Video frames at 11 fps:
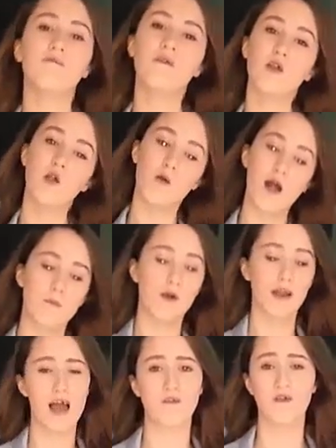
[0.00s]
Forever
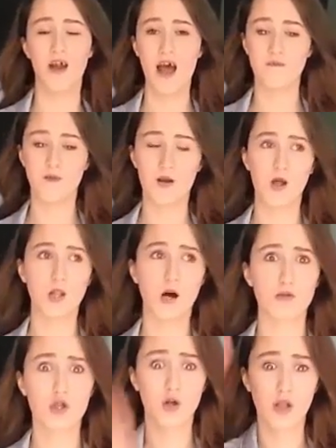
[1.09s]
Laura, more like forever
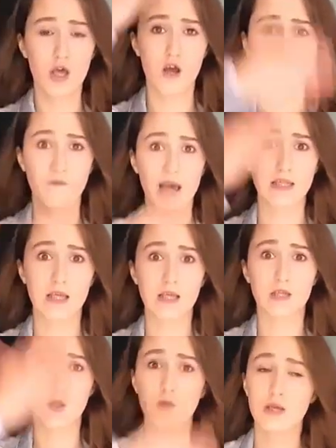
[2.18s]
alone. Truly
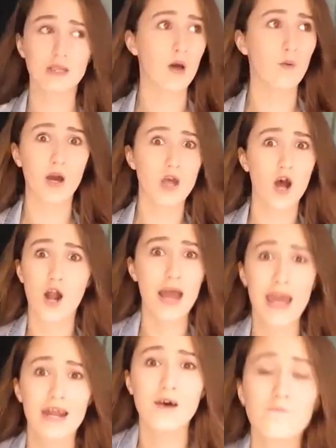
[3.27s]
your face is the reason why
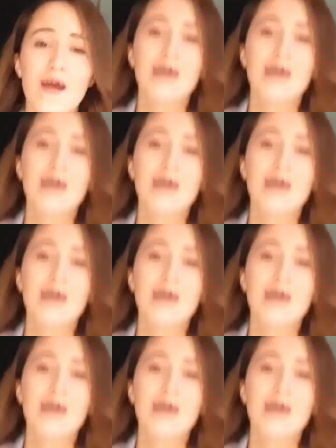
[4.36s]
you're